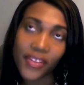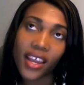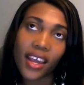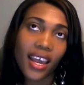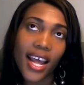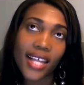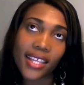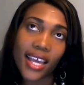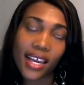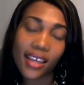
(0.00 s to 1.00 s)
And I
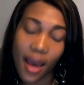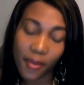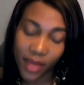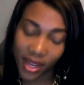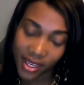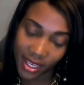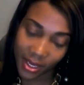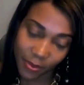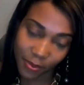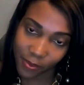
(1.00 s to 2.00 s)
think I'm going to
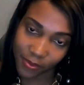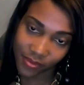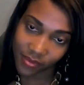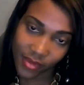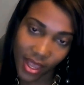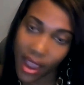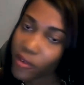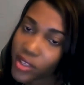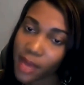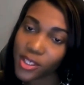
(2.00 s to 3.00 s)
keep,
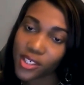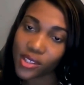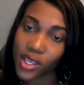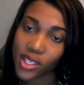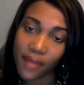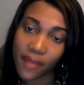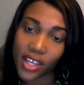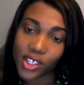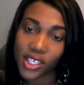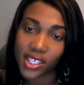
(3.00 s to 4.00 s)
every time she does
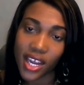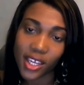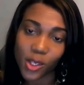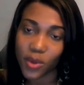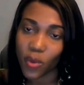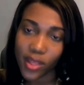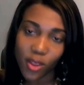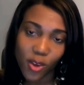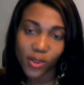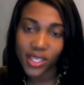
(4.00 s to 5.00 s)
something, she send it to me. What do
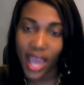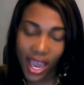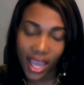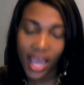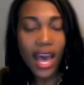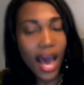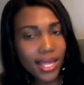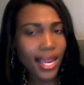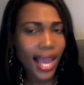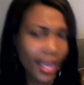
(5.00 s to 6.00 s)
you think? I
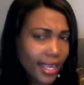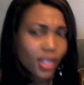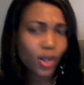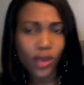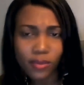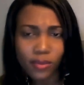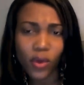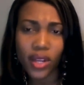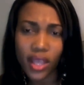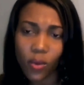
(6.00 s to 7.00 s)
said, I like it, so keep
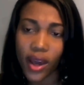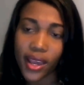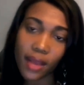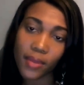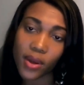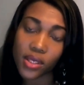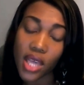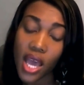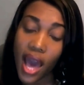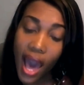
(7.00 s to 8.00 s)
doing, keep working, because
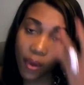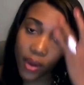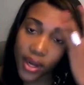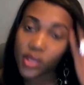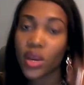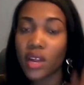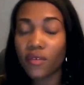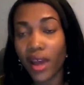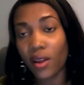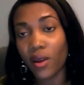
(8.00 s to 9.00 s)
I wanted to
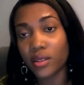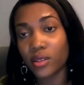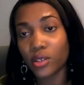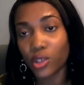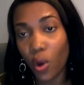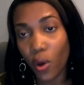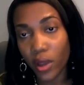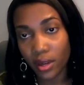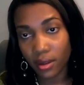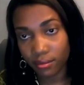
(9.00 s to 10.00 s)
invite her on the show
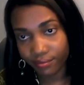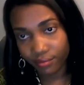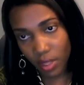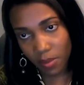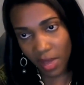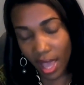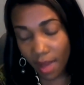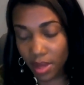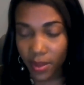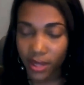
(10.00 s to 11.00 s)
in
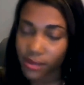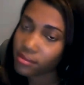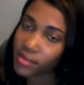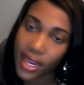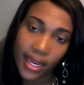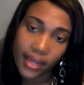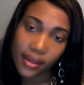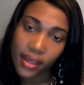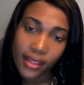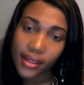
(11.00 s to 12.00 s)
Miami, but they
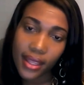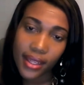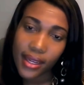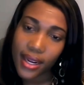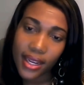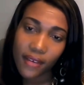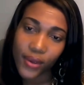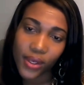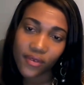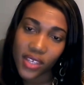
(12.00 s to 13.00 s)
didn't give
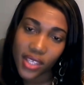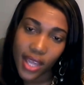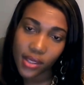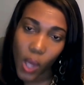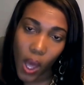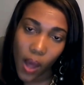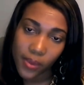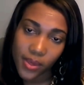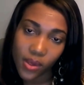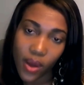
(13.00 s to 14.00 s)
her the visa to come,
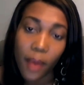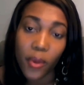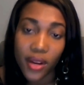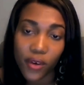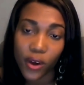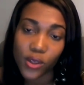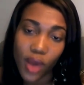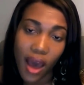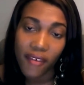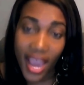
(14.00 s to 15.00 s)
so I'm waiting for her to
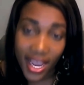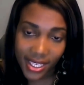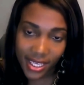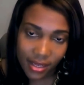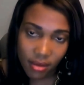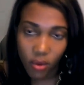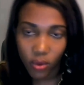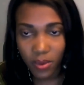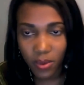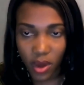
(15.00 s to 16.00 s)
have 18. It
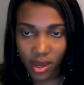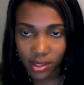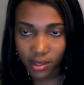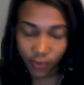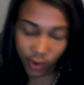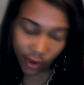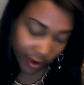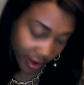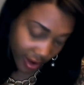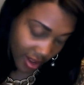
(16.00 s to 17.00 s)
will be more easy for
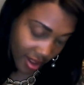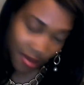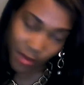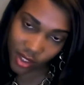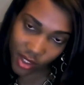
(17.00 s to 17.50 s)
her. But